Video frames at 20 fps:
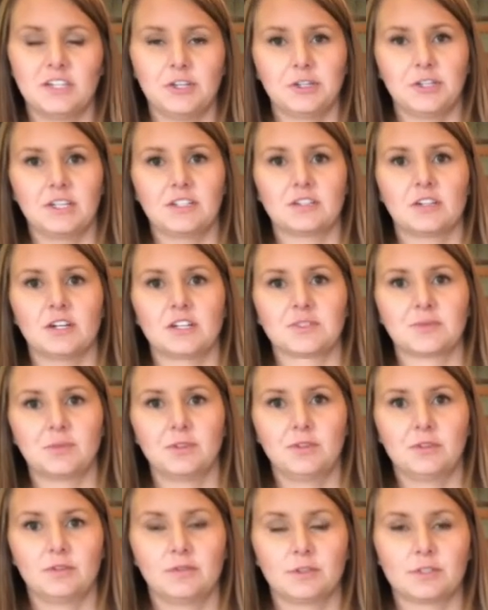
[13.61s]
Tailgate Talks with
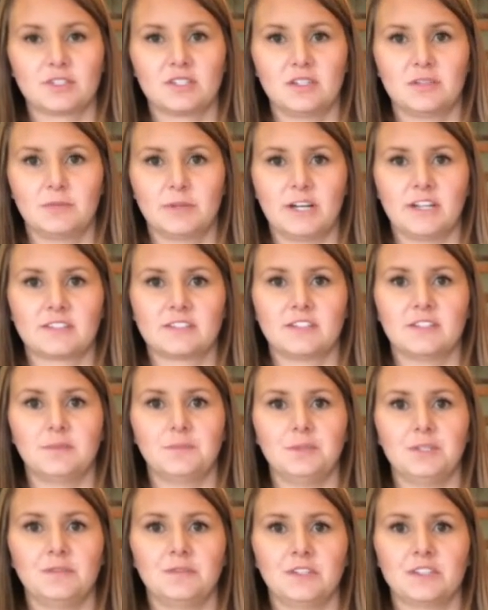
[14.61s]
the University of Nebraska
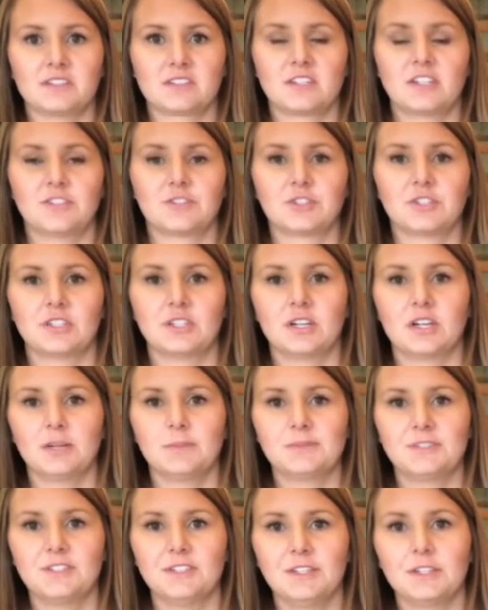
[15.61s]
Beef Extension. I'm
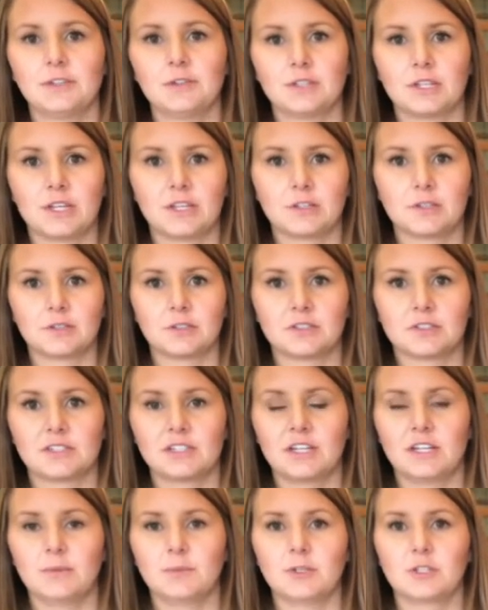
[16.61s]
Sydney O'Daniel, and
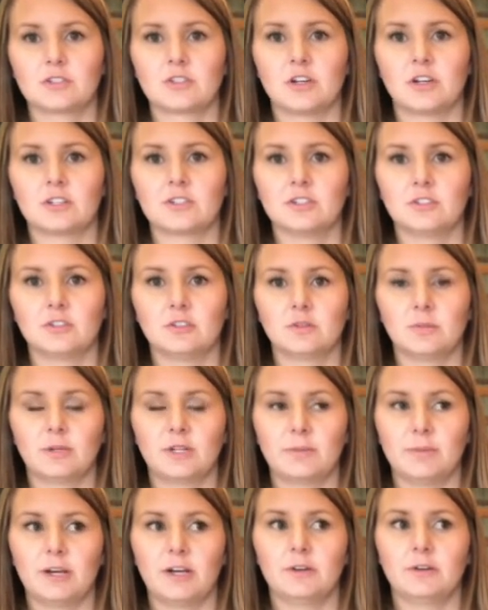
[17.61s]
today I'm going to talk to you a little bit
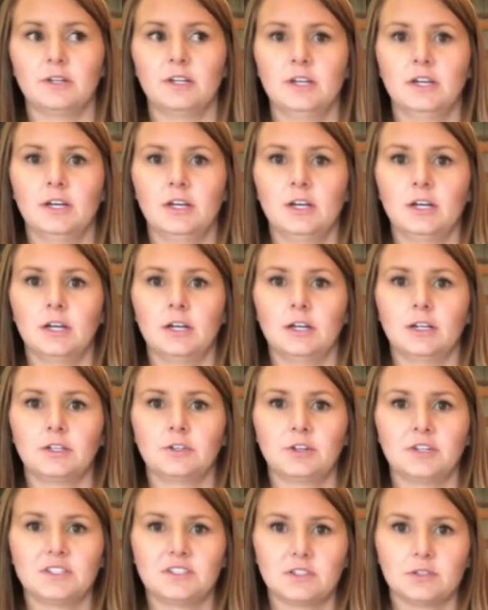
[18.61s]
about uh,
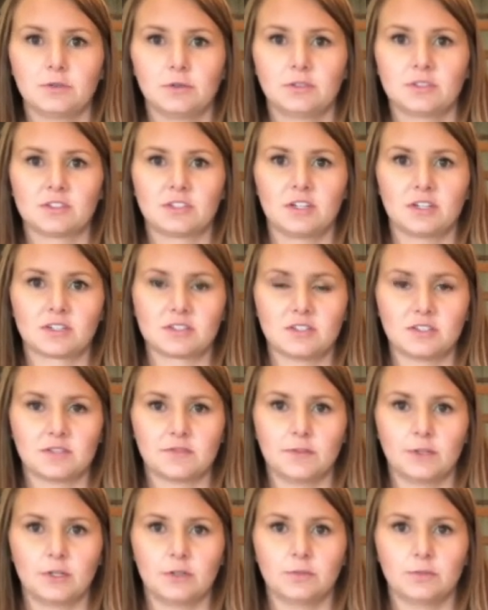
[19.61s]
grazing corn stalks this
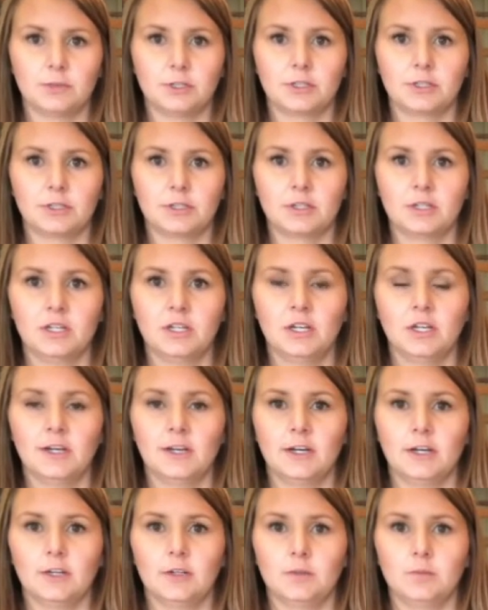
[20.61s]
fall and winter.
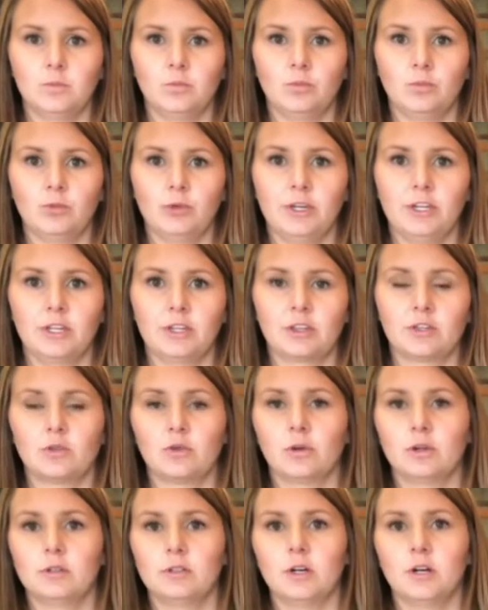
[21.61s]
Um, with
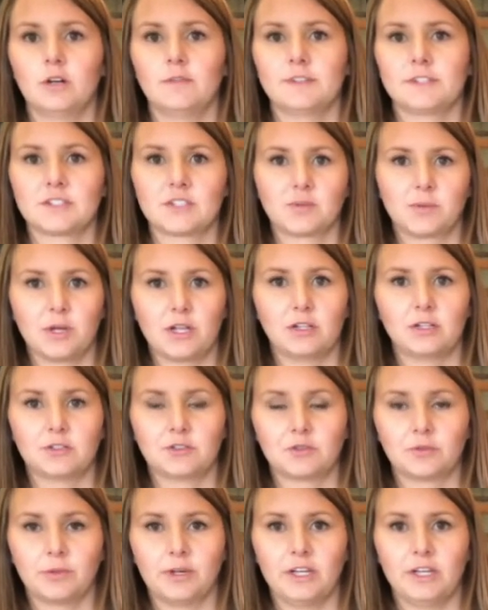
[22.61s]
corn harvest well
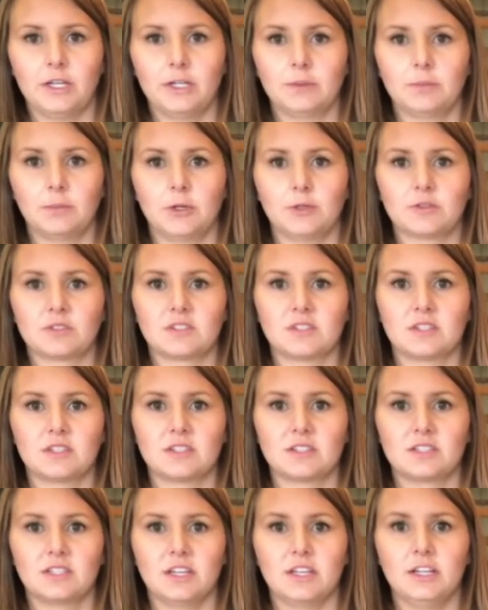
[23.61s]
underway in most of the
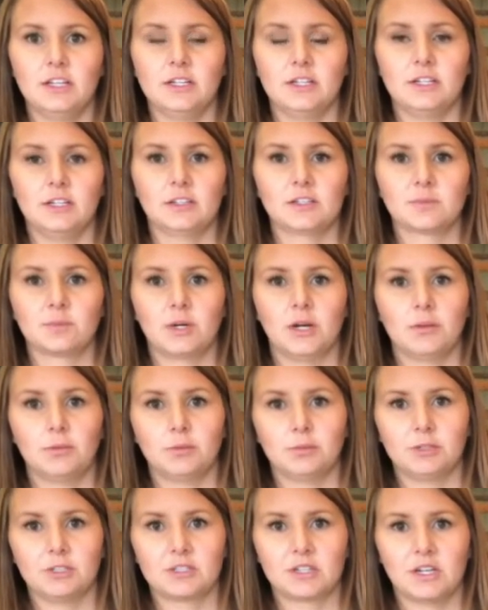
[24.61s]
state, it's
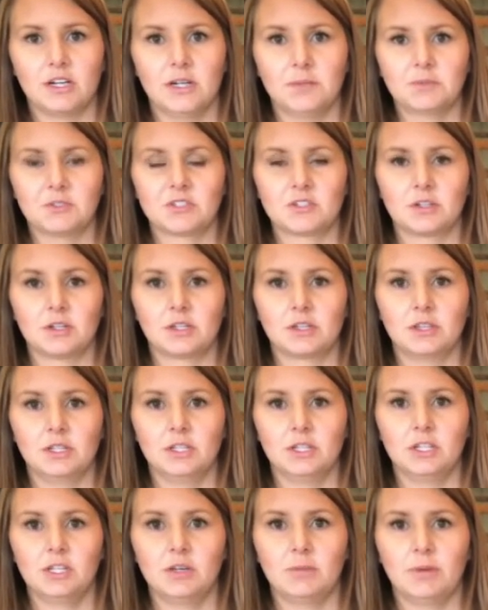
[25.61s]
probably time to start
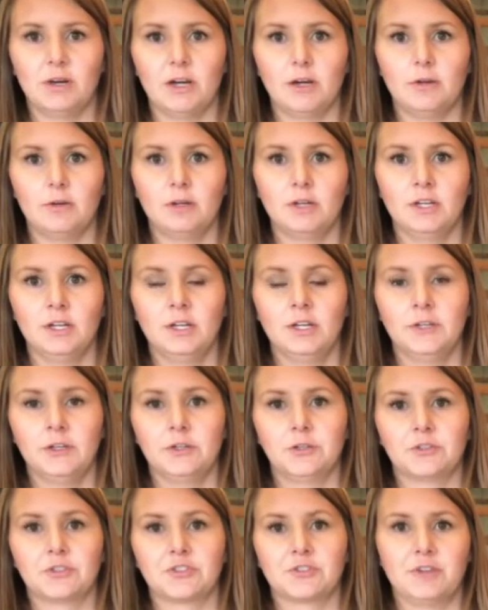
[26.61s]
thinking about
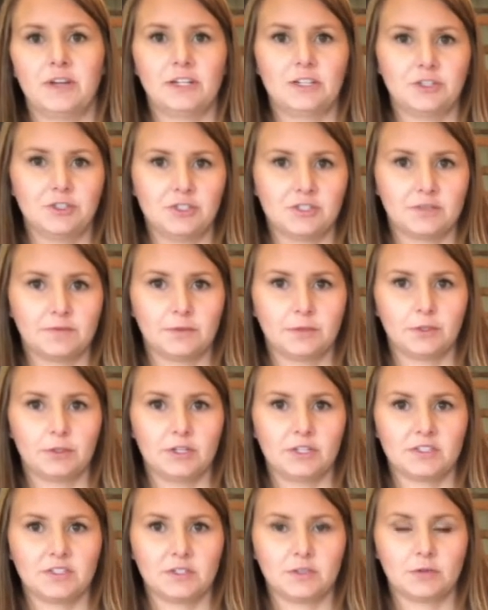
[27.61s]
your strategies for
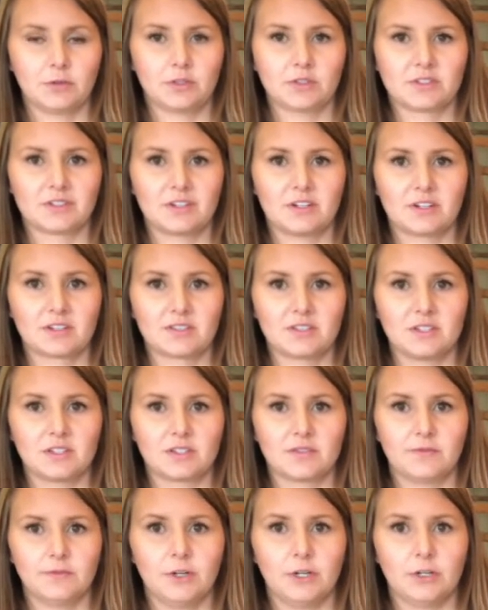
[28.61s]
grazing corn stalks
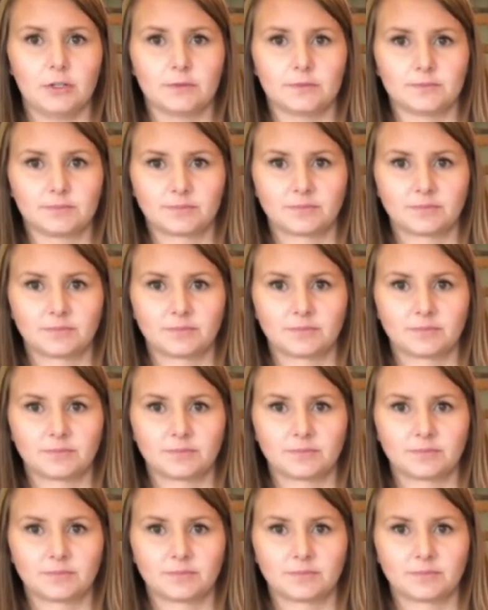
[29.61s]
this fall.